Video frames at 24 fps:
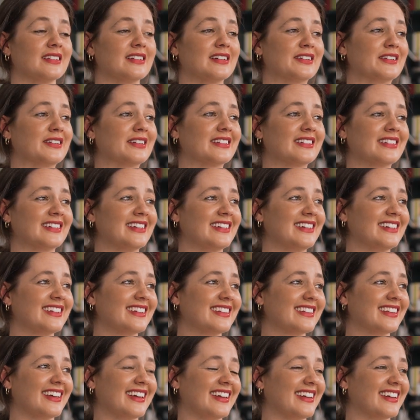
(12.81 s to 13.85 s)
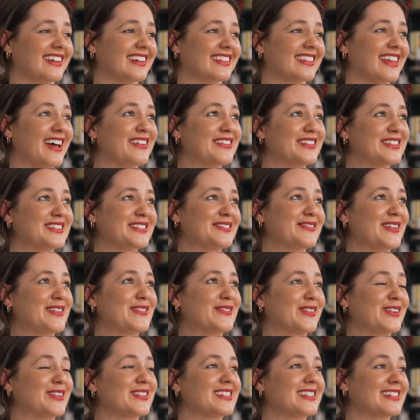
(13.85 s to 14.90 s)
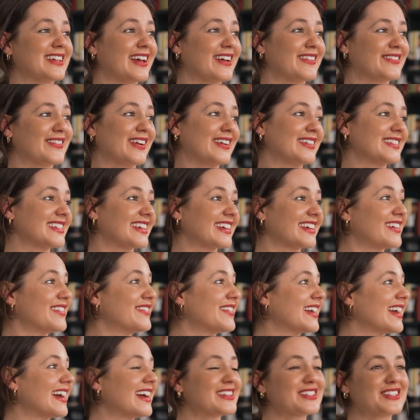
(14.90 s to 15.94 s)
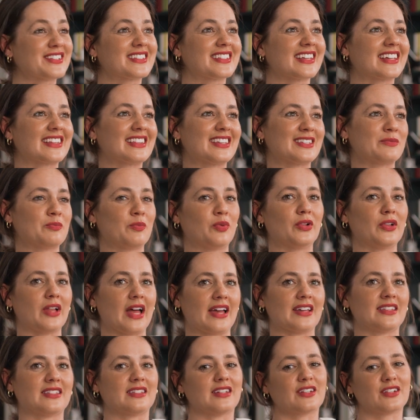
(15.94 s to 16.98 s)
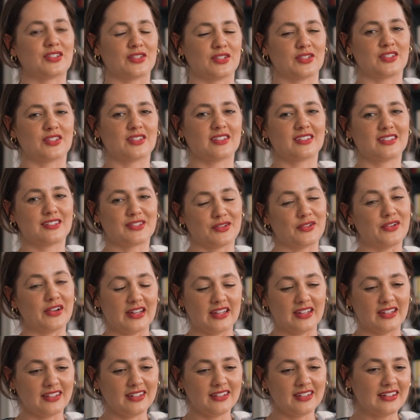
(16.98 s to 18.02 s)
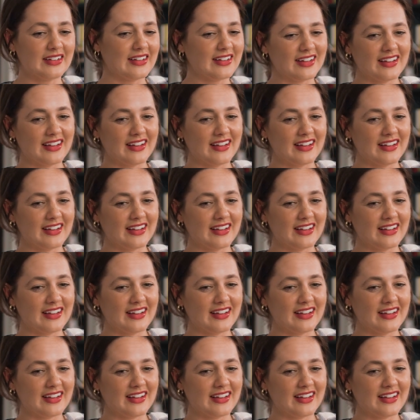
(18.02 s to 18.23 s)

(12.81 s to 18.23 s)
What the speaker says: literally, like, that was my first time where I was like, oh my gosh, it's like this plastic toy